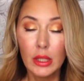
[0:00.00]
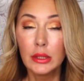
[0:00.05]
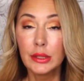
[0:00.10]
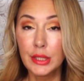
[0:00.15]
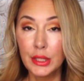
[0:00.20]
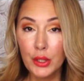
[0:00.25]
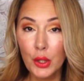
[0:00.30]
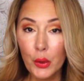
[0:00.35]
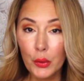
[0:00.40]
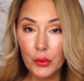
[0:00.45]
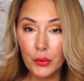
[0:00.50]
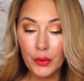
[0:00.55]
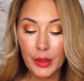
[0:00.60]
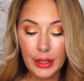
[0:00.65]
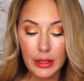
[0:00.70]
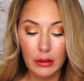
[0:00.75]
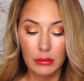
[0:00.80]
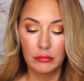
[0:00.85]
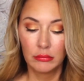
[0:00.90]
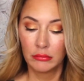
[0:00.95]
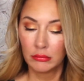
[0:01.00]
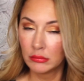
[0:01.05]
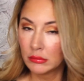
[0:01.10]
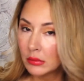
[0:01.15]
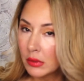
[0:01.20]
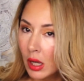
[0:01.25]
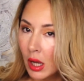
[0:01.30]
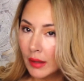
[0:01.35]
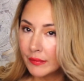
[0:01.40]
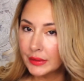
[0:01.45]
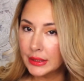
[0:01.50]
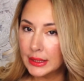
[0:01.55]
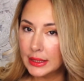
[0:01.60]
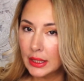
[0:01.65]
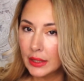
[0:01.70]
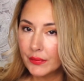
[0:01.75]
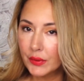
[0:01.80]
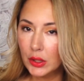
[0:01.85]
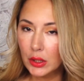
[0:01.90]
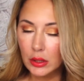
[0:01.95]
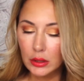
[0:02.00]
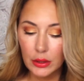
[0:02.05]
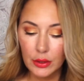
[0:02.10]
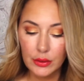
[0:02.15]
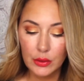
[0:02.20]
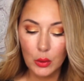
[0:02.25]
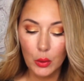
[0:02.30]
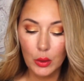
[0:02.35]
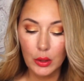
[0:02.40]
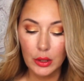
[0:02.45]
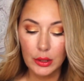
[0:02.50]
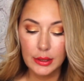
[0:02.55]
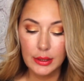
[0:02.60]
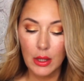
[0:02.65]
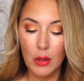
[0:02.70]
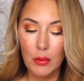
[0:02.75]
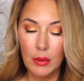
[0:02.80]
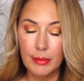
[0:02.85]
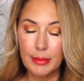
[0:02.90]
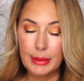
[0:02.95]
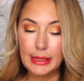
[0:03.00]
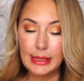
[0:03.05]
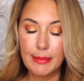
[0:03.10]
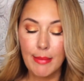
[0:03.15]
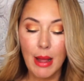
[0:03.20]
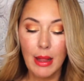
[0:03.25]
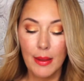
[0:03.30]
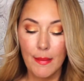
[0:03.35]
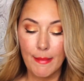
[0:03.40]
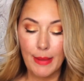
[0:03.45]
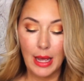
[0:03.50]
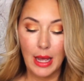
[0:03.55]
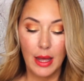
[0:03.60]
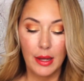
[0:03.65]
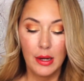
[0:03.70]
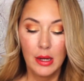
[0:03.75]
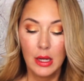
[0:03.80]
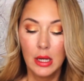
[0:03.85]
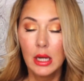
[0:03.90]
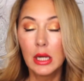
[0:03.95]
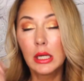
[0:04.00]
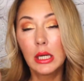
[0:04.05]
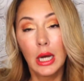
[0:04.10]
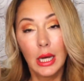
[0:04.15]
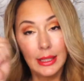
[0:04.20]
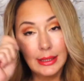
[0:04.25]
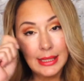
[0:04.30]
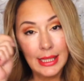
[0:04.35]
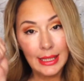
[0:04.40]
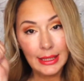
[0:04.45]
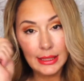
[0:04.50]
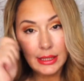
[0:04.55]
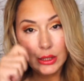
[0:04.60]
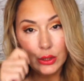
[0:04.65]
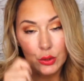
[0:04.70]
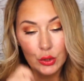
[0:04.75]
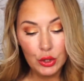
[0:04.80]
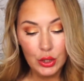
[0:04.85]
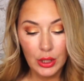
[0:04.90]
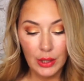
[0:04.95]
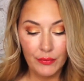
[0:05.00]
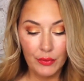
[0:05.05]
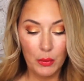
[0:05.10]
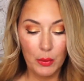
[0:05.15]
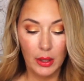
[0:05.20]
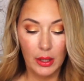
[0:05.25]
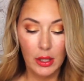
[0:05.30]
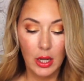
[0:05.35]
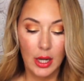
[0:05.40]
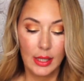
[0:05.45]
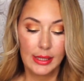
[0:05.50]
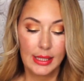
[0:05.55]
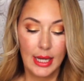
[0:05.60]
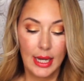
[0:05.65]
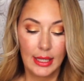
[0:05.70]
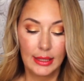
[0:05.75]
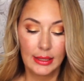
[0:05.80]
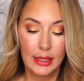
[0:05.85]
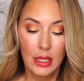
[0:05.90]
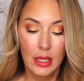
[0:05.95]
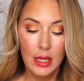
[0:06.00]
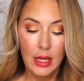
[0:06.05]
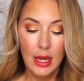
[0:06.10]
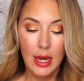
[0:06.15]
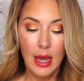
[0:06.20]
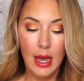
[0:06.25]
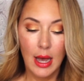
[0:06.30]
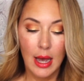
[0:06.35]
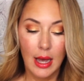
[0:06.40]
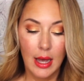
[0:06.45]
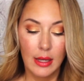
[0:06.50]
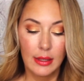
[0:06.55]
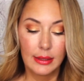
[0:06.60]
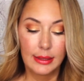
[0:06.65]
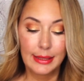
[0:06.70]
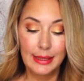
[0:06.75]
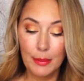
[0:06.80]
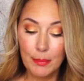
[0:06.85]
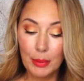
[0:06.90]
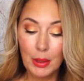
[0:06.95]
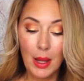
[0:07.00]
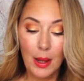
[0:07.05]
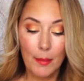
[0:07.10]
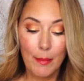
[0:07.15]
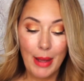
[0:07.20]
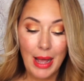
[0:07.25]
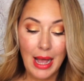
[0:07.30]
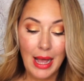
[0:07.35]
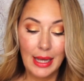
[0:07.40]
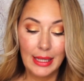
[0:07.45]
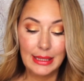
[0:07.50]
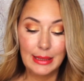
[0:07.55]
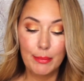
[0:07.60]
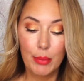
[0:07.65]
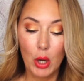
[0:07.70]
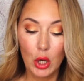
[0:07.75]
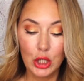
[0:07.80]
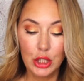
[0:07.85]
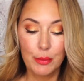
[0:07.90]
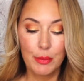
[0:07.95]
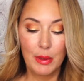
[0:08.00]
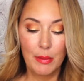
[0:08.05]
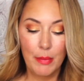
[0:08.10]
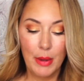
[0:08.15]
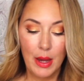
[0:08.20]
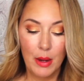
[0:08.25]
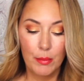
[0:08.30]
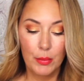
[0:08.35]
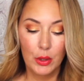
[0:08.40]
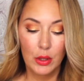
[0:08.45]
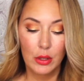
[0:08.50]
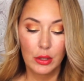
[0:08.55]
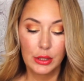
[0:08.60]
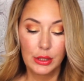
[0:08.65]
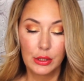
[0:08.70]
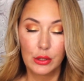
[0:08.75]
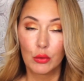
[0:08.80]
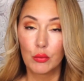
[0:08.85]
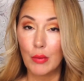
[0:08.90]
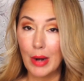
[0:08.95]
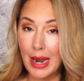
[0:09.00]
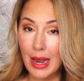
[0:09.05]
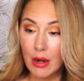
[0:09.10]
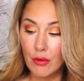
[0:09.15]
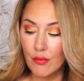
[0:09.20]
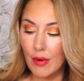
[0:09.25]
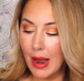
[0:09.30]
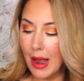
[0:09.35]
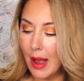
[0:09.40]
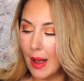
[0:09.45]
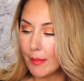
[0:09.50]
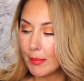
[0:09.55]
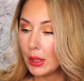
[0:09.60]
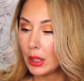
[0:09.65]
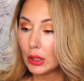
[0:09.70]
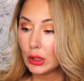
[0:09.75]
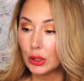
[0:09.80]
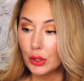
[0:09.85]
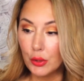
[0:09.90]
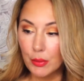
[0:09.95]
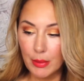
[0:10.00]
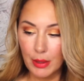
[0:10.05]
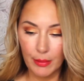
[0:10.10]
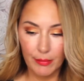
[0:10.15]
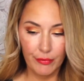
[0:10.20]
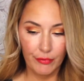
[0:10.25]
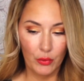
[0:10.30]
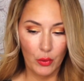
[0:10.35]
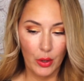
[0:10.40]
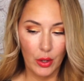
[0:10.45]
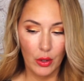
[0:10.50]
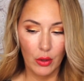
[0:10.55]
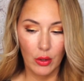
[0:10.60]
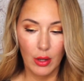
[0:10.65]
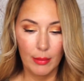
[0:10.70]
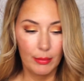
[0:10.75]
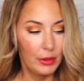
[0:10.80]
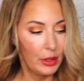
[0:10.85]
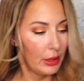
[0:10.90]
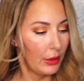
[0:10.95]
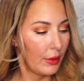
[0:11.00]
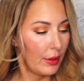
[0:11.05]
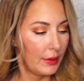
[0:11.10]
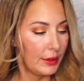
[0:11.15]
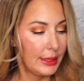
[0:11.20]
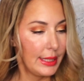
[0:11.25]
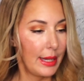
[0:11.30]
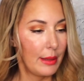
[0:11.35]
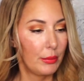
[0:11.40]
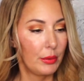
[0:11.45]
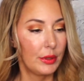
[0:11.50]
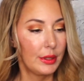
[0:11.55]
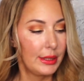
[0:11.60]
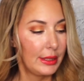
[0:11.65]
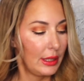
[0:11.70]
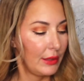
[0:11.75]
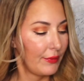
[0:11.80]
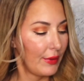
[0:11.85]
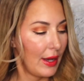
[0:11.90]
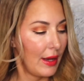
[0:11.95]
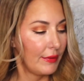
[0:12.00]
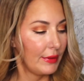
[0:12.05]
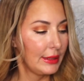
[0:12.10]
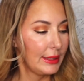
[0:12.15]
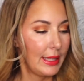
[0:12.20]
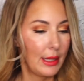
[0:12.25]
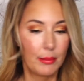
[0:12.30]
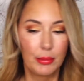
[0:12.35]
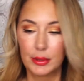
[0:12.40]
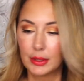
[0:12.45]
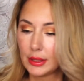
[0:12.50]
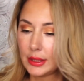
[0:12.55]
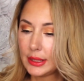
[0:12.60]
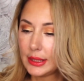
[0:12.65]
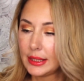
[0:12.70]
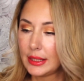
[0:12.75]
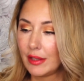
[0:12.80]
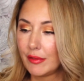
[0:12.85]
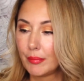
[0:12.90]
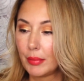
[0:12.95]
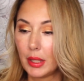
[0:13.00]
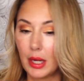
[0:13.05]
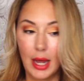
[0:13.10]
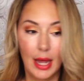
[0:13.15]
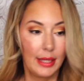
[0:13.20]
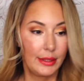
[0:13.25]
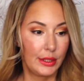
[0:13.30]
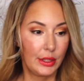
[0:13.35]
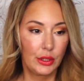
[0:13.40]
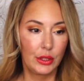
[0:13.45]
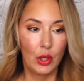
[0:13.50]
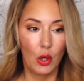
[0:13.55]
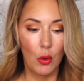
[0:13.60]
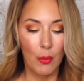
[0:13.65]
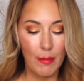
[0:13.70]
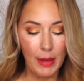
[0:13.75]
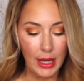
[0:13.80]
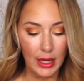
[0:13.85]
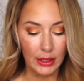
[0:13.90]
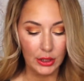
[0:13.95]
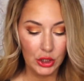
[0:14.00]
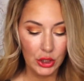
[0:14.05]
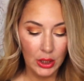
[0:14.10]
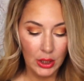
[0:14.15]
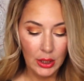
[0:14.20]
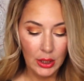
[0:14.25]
Deodorant, obviously, if you're in close quarters, don't want to be smelling bad. Contact solution, if you wear contacts. Ziploc bags, parchment paper, saran wrap, aluminum foil. I'm looking around the table to see if I have examples of this stuff, but I had so much.